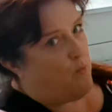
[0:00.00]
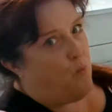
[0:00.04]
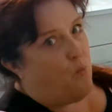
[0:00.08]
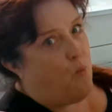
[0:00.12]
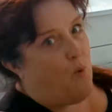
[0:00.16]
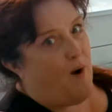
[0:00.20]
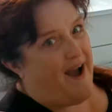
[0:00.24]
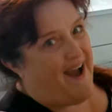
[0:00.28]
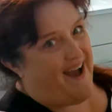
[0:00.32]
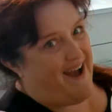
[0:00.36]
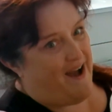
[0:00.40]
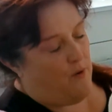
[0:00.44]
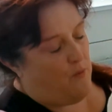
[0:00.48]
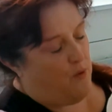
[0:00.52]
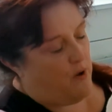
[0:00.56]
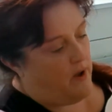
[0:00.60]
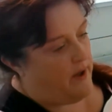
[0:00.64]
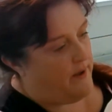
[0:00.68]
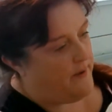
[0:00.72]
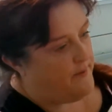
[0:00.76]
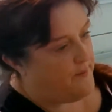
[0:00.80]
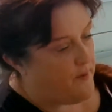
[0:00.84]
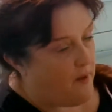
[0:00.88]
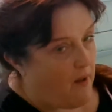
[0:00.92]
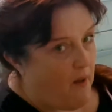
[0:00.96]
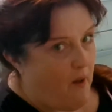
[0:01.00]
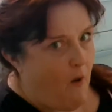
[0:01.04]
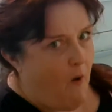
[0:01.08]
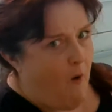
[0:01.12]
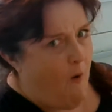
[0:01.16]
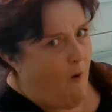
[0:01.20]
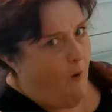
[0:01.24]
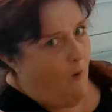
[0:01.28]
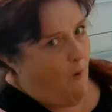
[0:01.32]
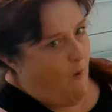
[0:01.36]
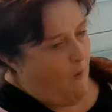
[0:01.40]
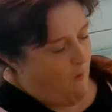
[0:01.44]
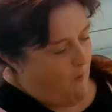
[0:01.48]
Wow.
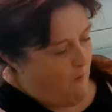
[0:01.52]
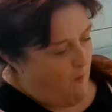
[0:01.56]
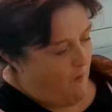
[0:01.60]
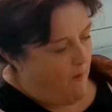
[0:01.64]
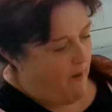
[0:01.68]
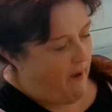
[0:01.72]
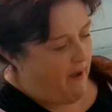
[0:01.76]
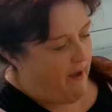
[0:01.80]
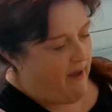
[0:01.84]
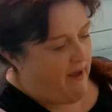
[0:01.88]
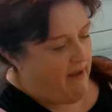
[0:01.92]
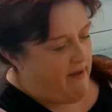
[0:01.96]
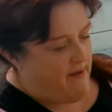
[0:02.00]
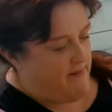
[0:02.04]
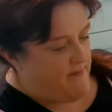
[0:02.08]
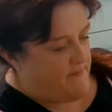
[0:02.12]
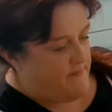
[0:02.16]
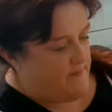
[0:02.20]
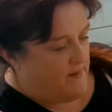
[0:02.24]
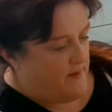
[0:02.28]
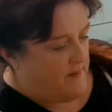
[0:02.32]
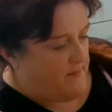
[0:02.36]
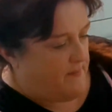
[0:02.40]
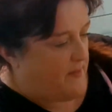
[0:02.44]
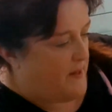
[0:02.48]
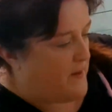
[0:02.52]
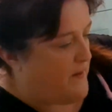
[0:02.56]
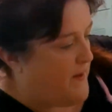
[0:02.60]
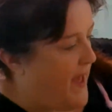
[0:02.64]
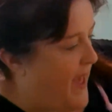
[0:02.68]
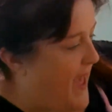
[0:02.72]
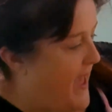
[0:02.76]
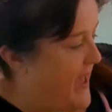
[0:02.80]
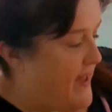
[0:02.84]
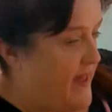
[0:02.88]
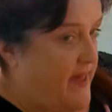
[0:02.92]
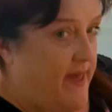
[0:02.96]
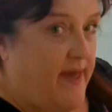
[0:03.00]
Whew.
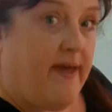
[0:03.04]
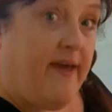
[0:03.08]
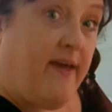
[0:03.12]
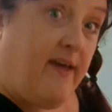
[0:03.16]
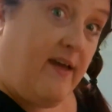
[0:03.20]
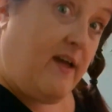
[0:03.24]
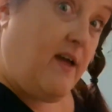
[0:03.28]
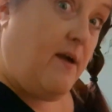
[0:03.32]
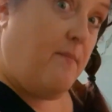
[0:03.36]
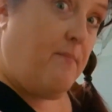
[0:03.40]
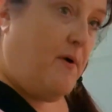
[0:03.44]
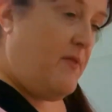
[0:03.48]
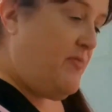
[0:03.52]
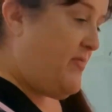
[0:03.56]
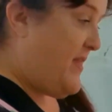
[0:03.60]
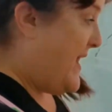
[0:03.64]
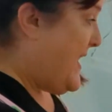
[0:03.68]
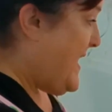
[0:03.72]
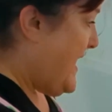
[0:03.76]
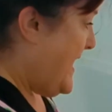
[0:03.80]
Okay, come on then,